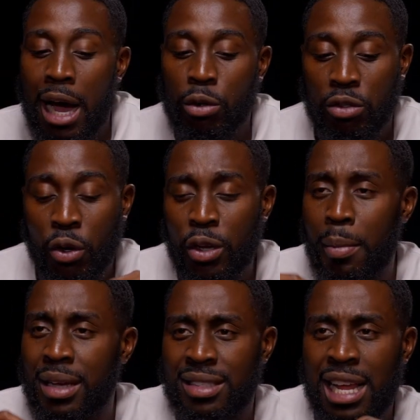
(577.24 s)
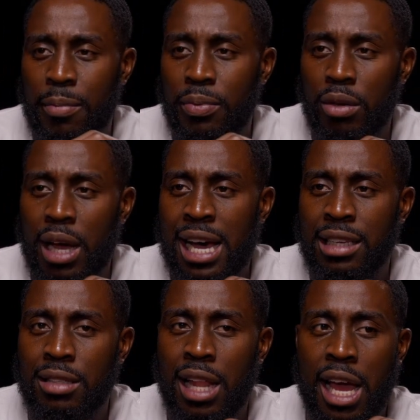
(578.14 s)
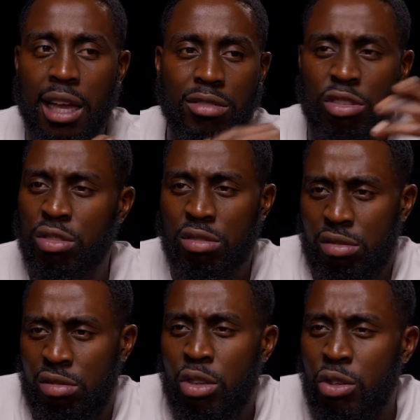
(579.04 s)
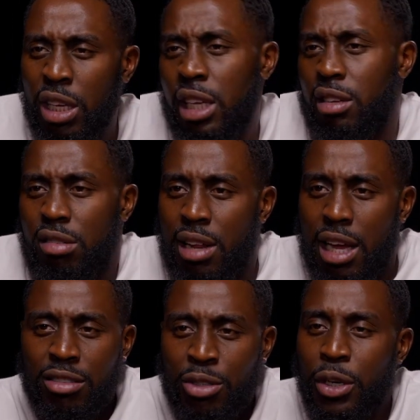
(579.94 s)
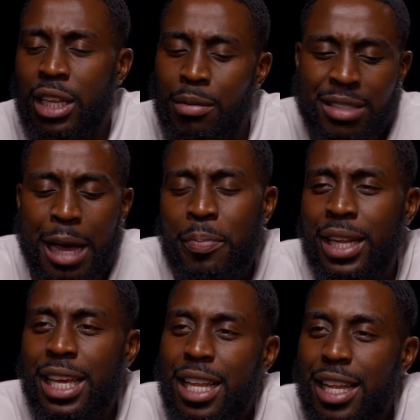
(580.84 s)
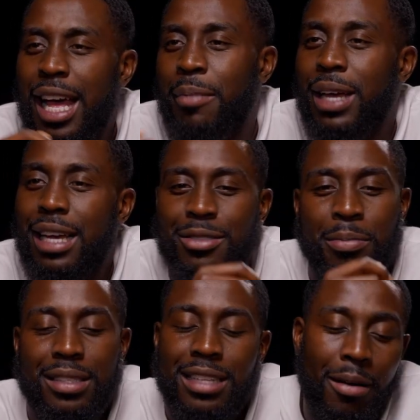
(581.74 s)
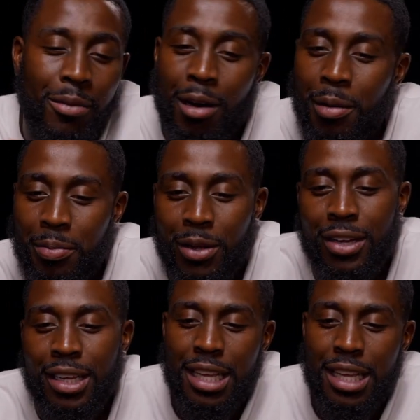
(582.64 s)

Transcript: I was cooking on my snap as like, just, you know, you eat, like just cooking, I'm snapping it, innit? Yeah. I'm gassed on my snap, blah, blah, blah.